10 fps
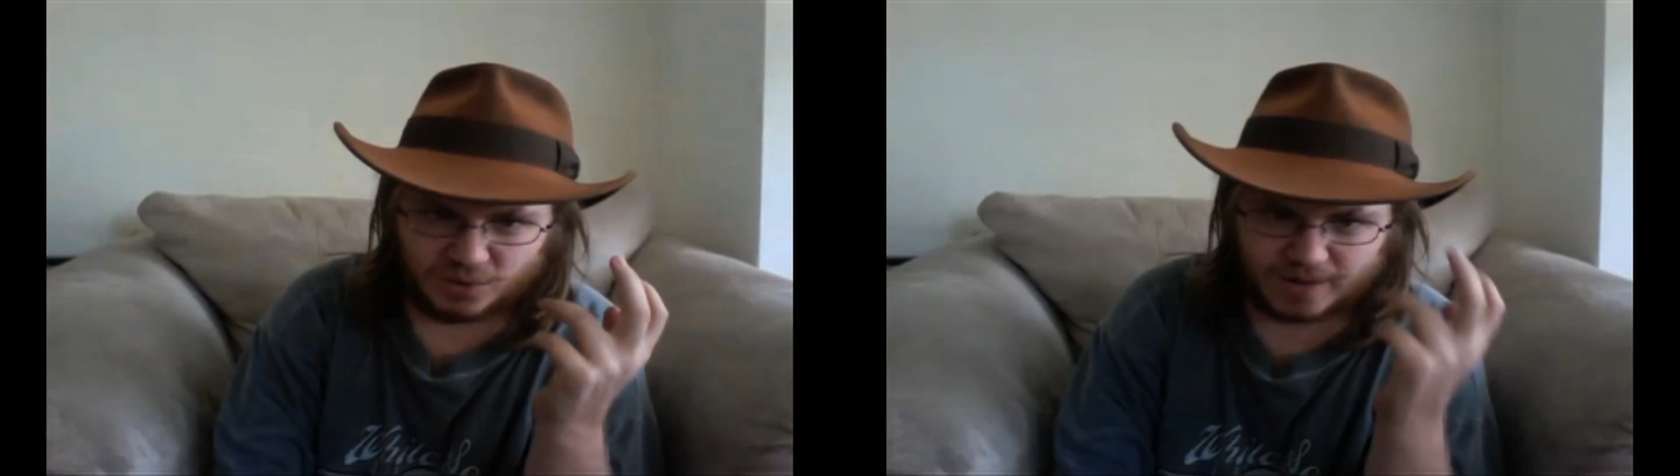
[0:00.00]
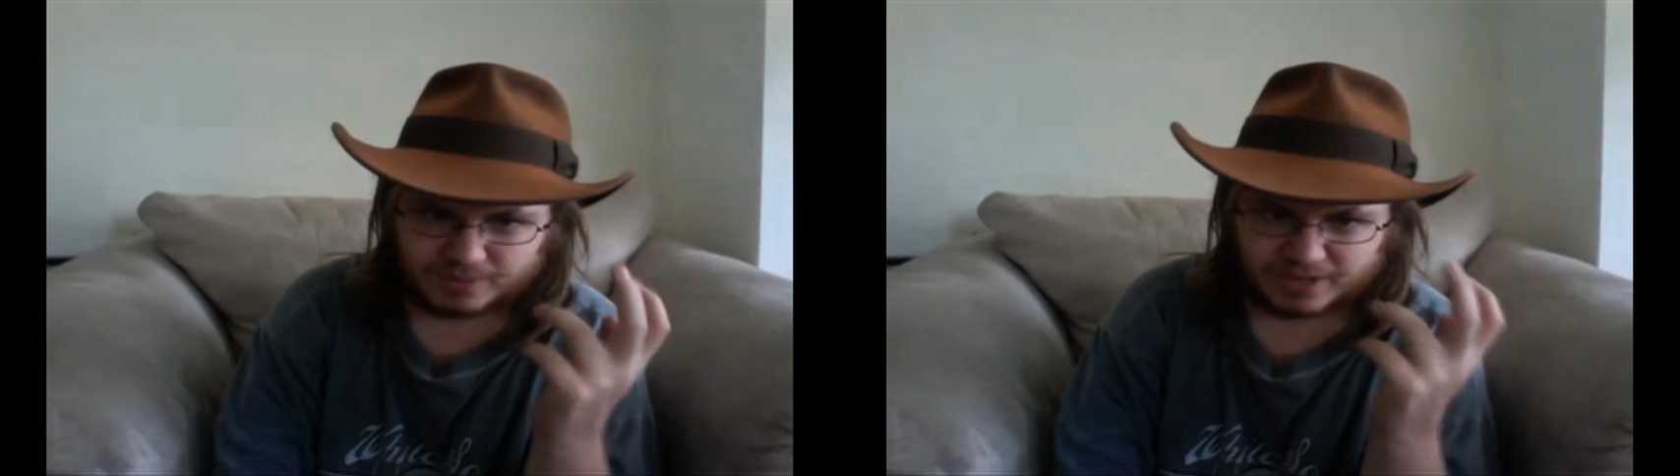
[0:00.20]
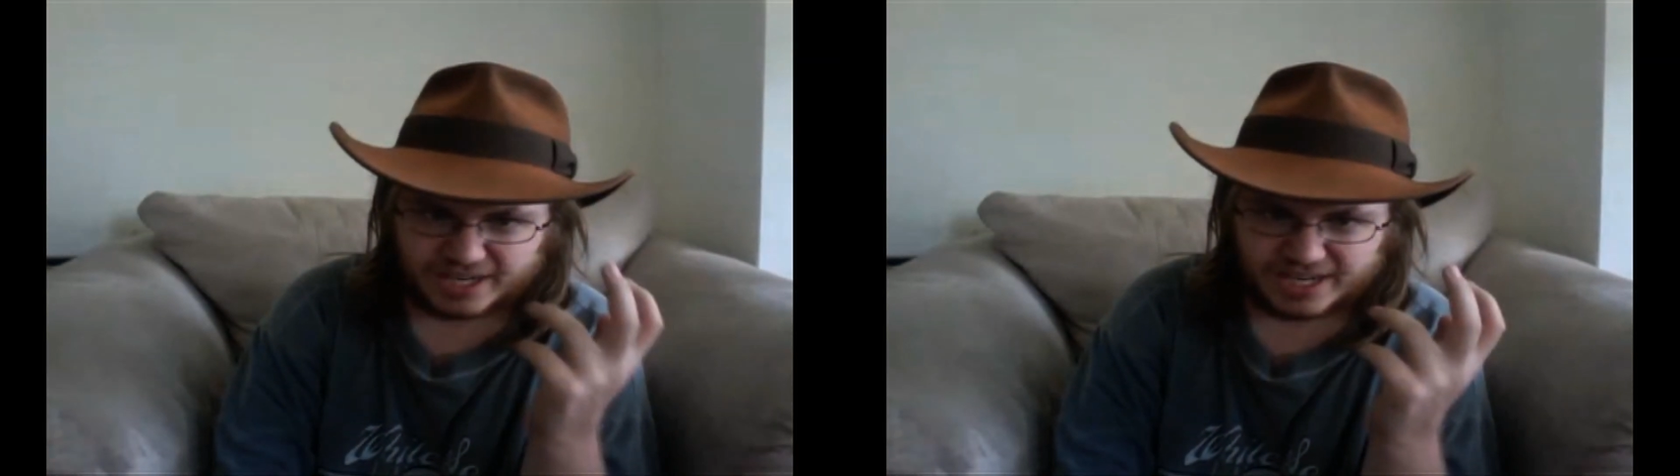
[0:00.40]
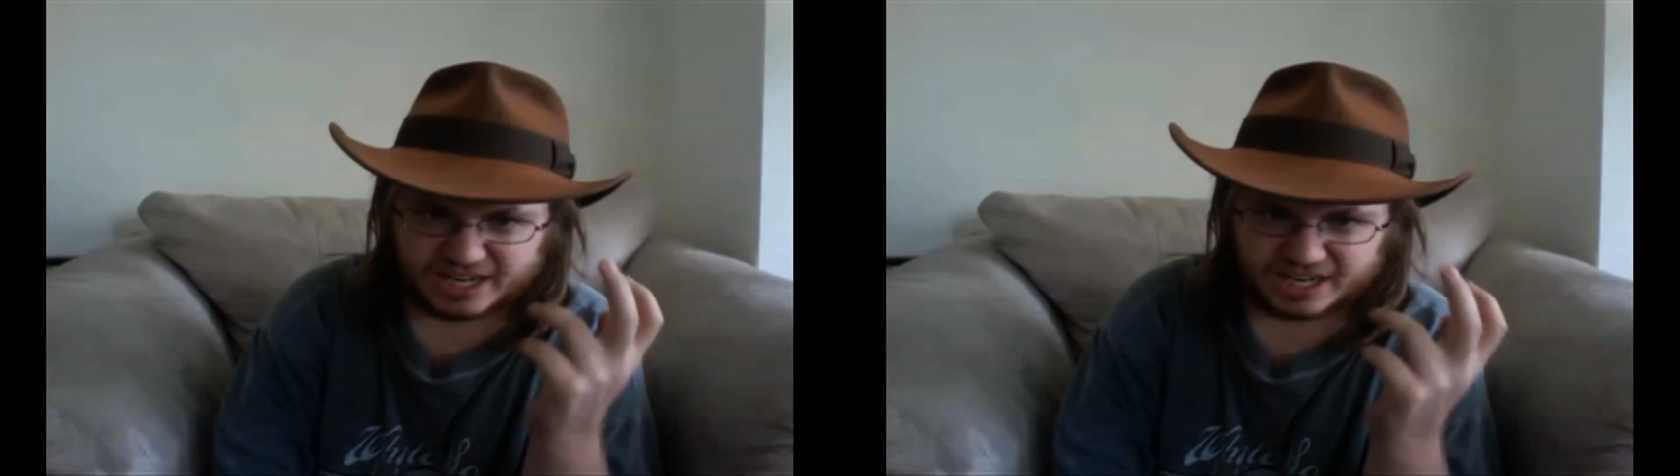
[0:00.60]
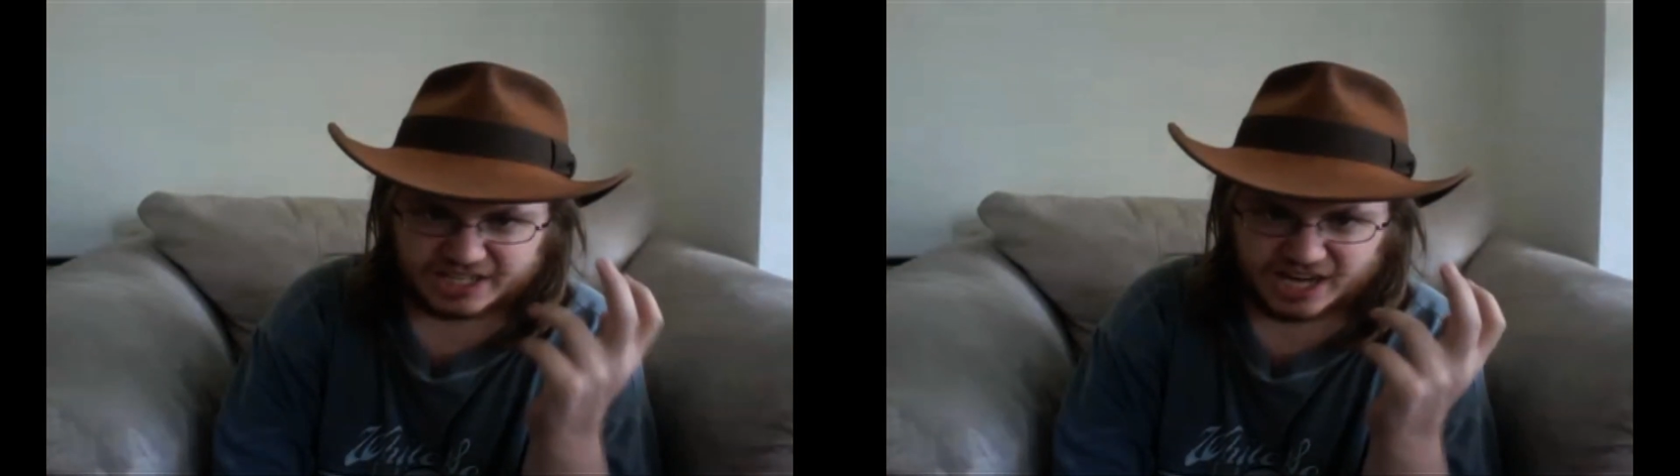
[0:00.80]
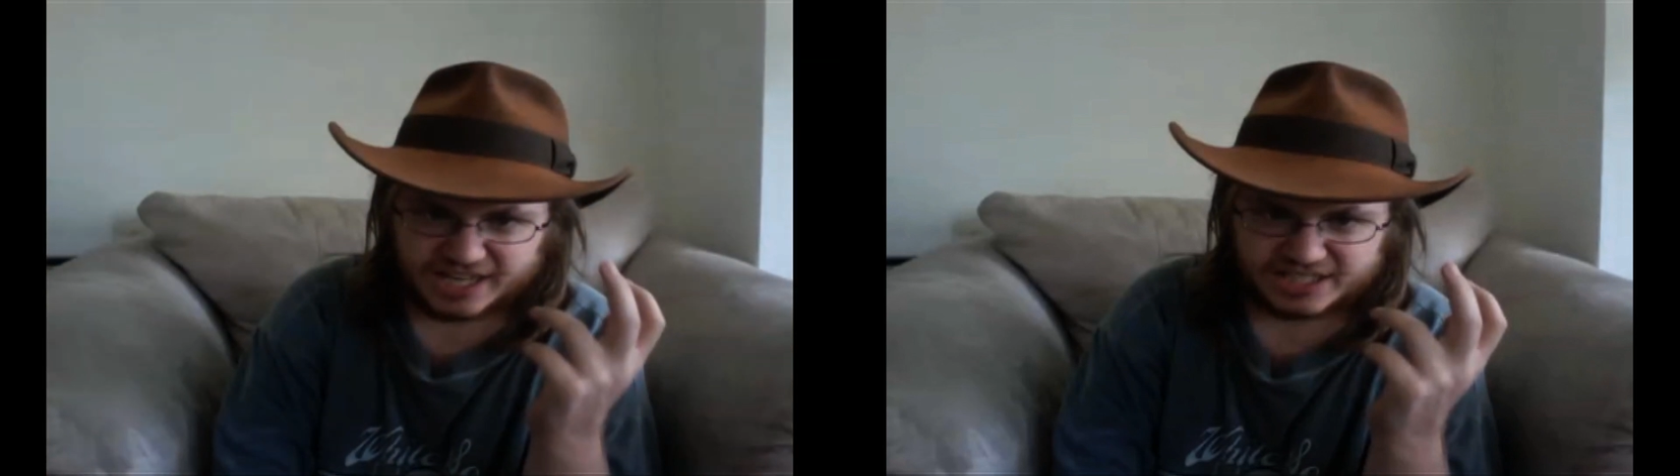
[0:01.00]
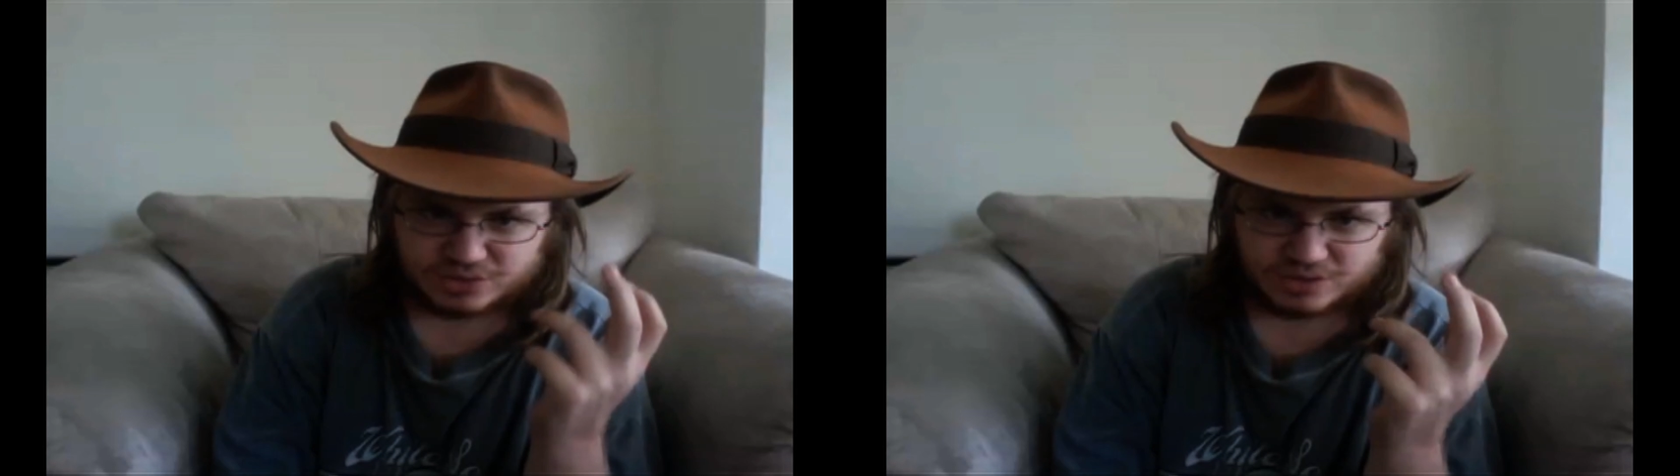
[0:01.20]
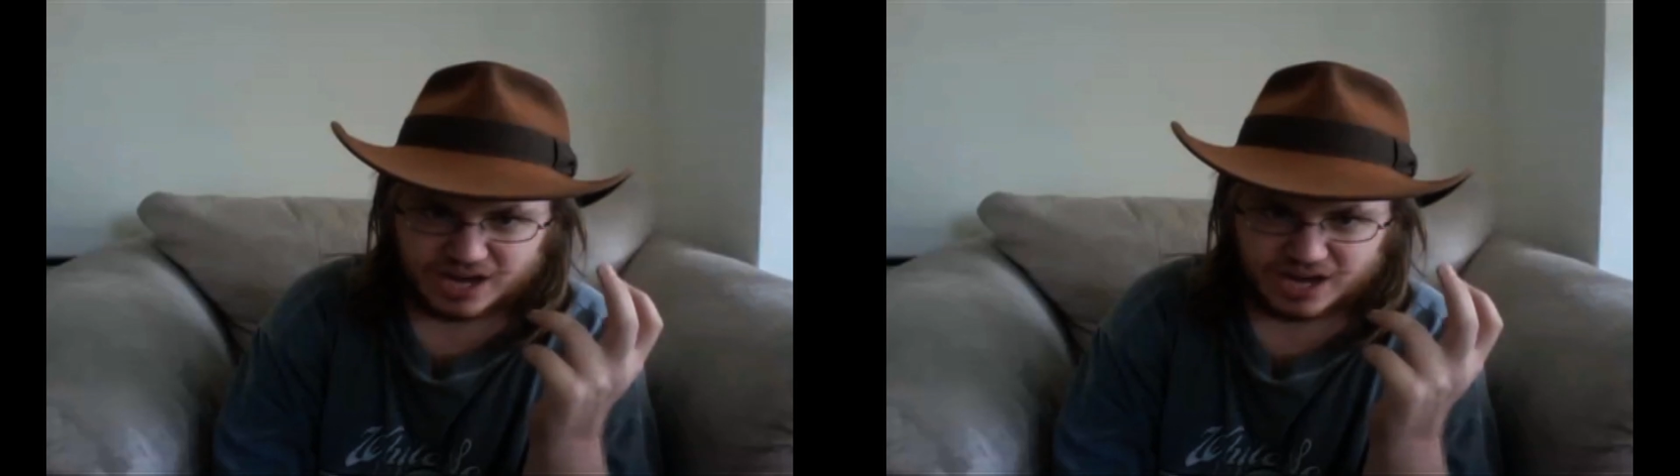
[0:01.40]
why bringing a gun to an